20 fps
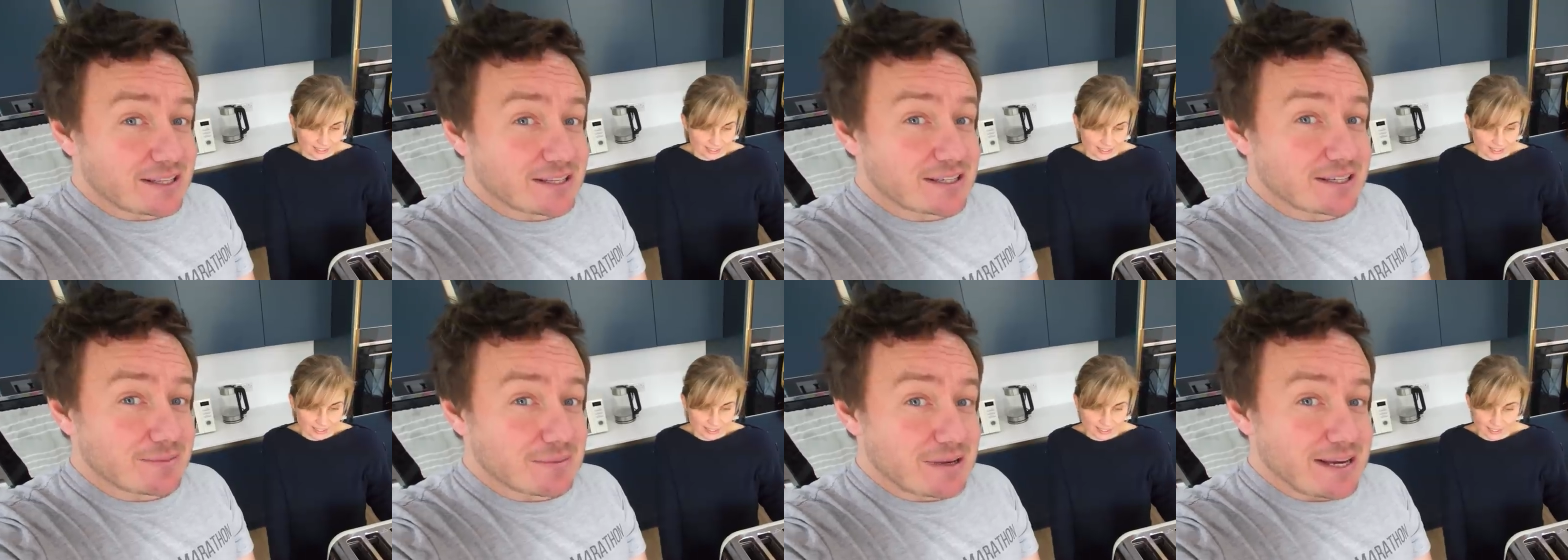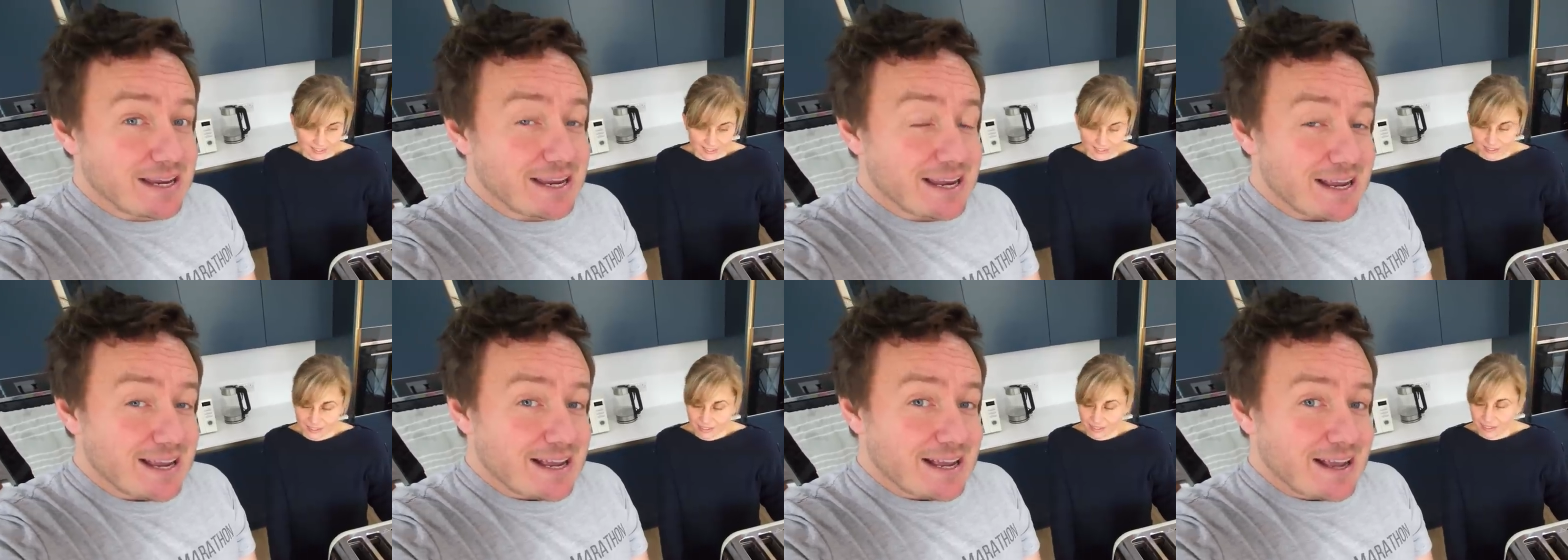Speaker 1: this to me
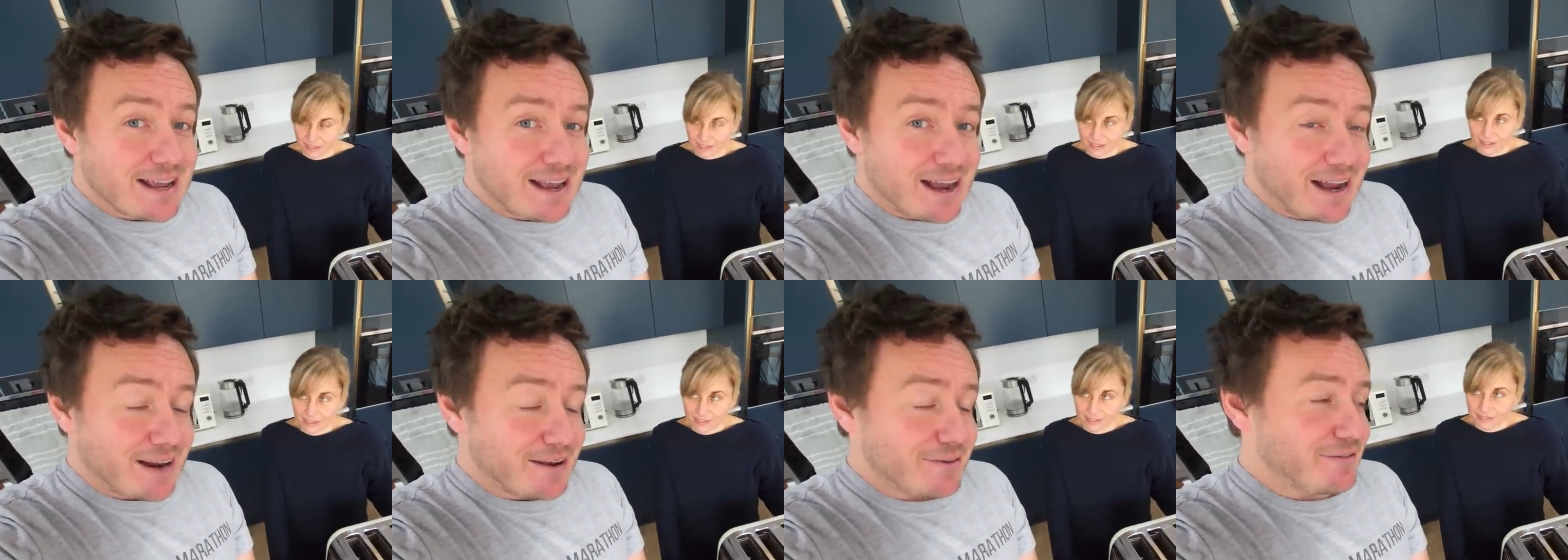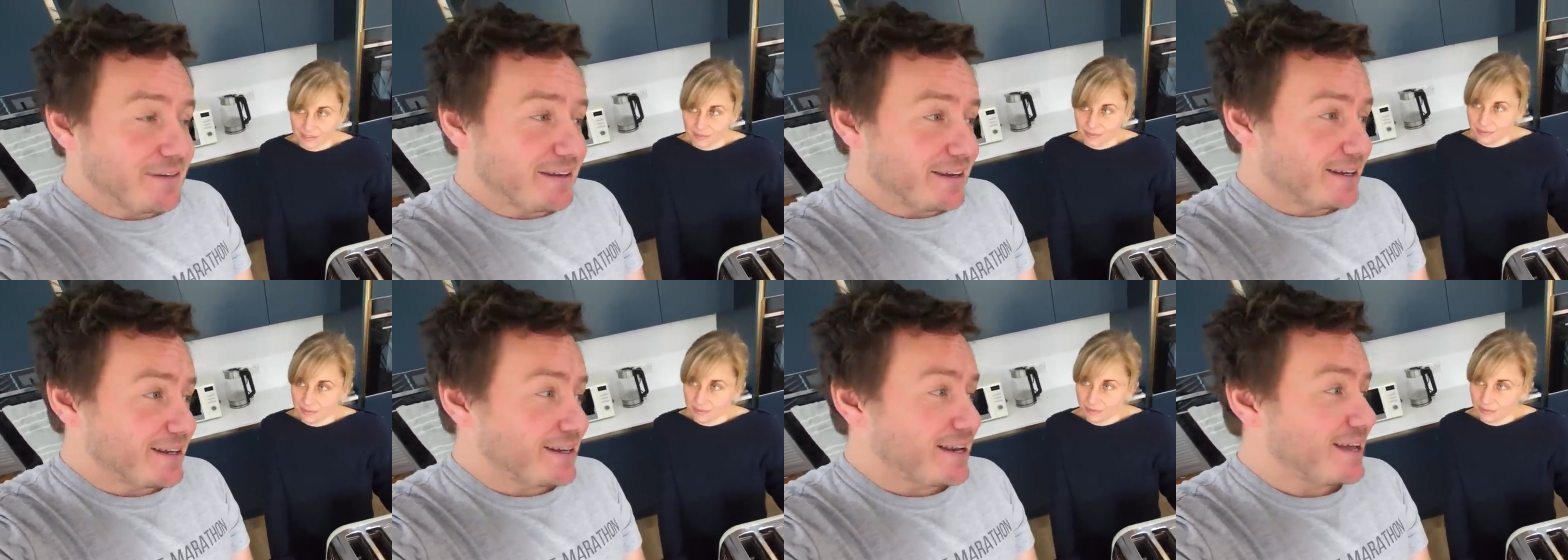and I
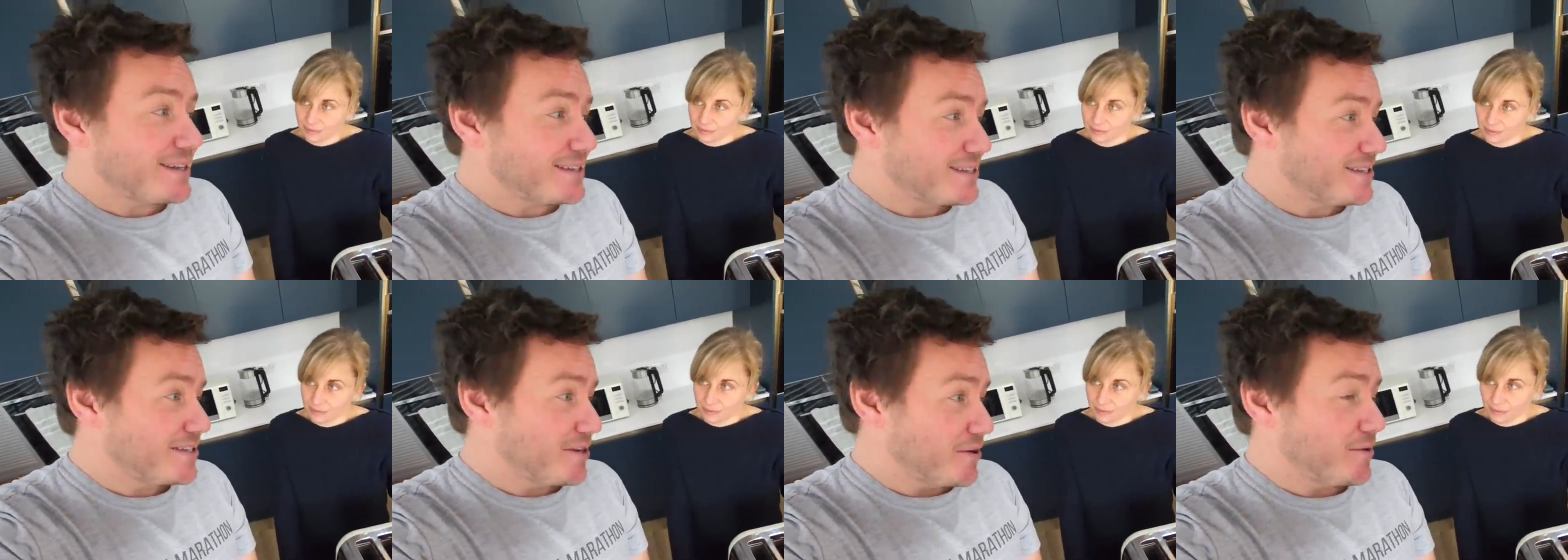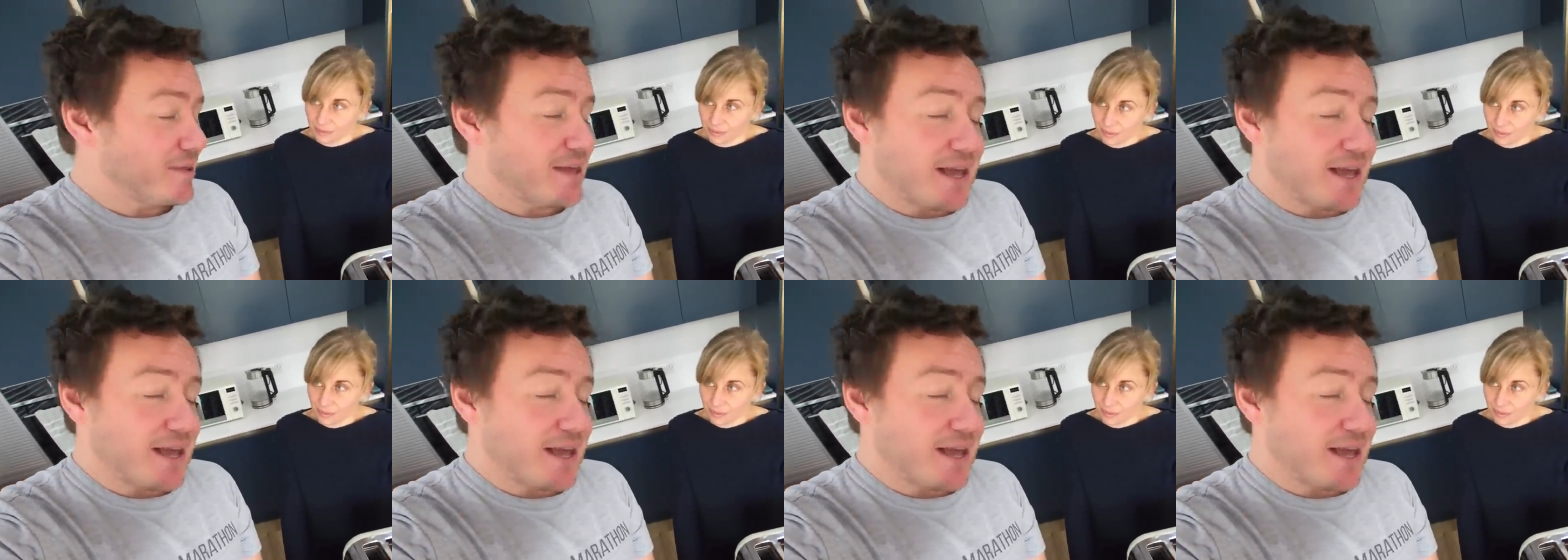figured, let's do